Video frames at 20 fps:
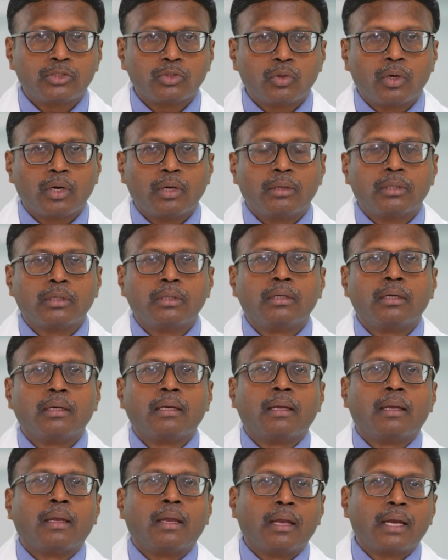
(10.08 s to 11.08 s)
to all.
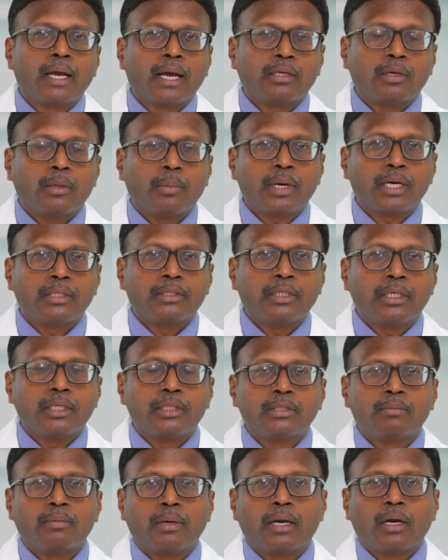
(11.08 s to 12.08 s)
Angioplasty is
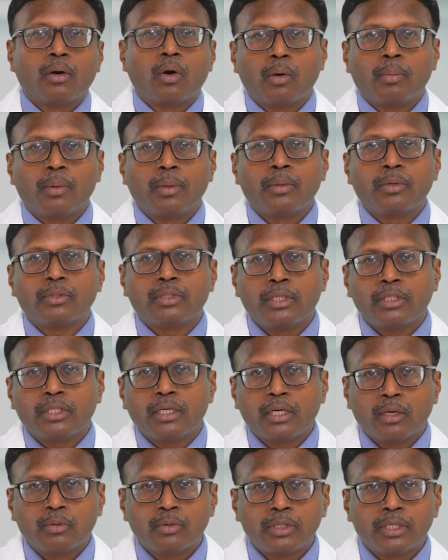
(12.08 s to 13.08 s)
a very common procedure
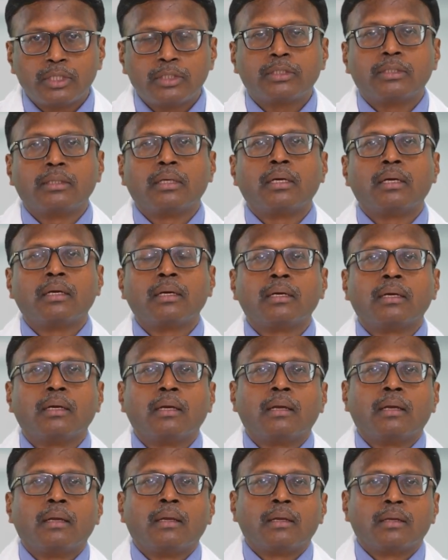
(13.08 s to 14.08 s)
nowadays.
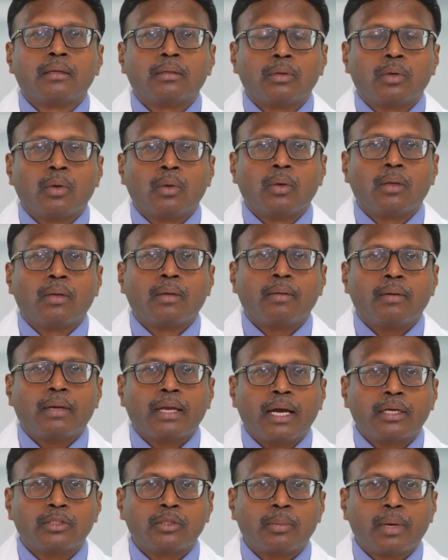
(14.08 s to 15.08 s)
So the
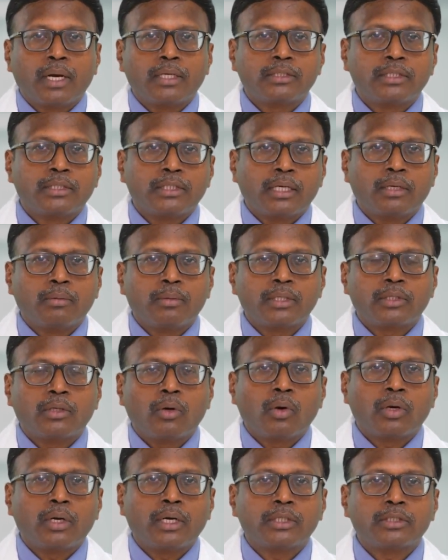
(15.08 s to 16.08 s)
angioplasty is otherwise
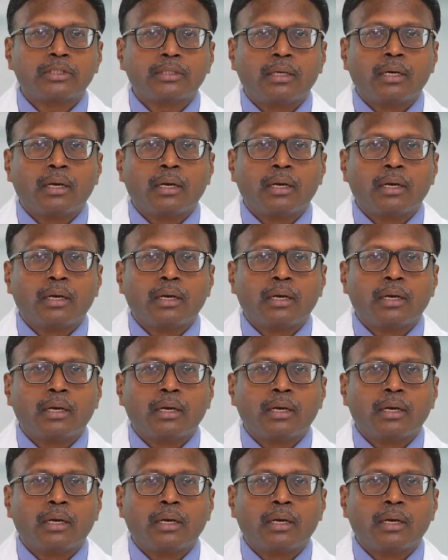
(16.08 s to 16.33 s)
called as